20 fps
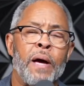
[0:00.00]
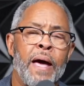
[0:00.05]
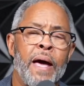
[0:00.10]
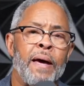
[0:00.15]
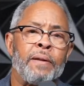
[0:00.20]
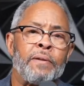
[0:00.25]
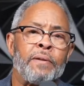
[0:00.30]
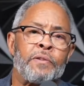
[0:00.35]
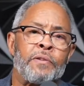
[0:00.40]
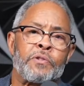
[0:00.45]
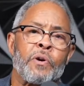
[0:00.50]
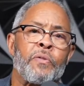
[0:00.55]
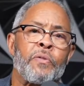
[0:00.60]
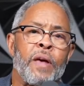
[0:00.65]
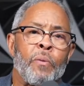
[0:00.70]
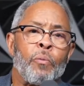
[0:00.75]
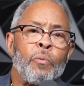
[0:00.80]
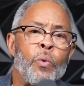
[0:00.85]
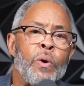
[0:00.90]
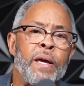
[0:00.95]
and so
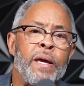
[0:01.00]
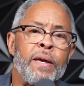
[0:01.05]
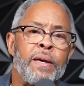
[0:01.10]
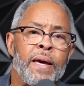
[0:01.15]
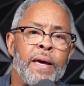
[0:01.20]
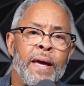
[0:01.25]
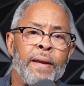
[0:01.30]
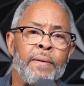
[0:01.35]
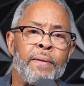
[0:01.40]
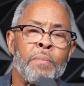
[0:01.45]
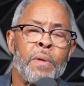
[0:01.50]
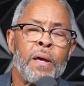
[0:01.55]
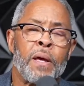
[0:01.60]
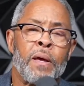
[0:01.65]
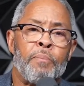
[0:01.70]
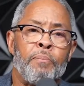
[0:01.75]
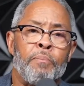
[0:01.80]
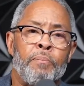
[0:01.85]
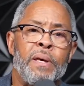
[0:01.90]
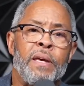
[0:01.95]
that we can
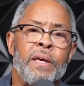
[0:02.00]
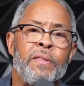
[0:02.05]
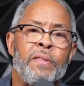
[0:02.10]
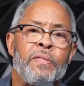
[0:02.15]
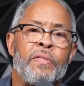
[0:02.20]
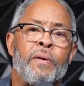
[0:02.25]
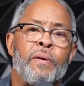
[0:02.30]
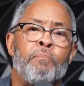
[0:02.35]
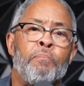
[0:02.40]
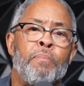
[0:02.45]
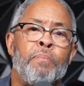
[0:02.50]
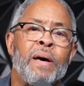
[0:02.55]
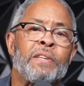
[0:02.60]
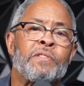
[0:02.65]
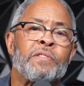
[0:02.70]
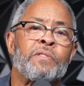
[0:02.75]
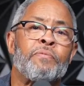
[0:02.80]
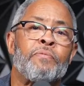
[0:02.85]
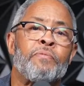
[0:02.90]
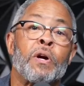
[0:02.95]
be the
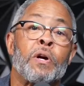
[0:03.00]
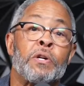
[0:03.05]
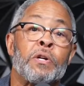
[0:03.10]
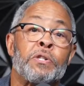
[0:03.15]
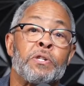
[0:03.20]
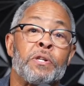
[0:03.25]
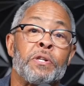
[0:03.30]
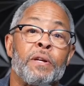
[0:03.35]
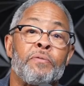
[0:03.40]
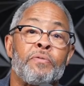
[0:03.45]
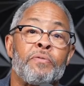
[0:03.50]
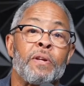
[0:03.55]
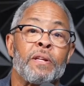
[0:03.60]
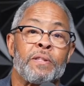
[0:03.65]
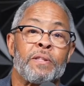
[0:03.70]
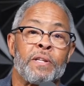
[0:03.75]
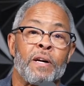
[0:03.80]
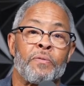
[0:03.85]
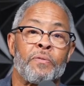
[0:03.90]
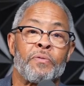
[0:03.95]
best version of
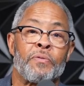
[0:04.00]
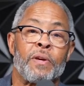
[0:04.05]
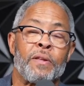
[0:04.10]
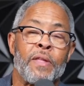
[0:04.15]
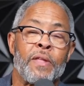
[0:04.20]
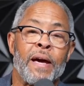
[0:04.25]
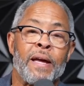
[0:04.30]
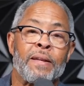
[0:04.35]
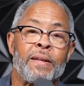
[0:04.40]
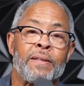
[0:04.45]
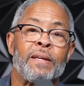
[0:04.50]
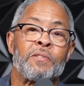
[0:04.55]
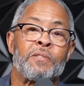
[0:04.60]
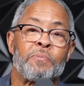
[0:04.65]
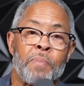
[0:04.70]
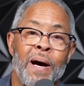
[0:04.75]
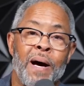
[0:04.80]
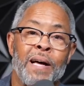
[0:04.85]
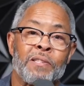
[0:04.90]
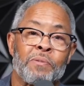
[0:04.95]
Philadelphia that is
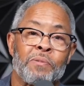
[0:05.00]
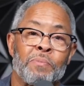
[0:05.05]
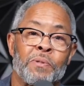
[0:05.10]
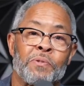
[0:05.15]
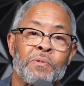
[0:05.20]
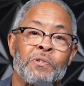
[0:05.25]
possible.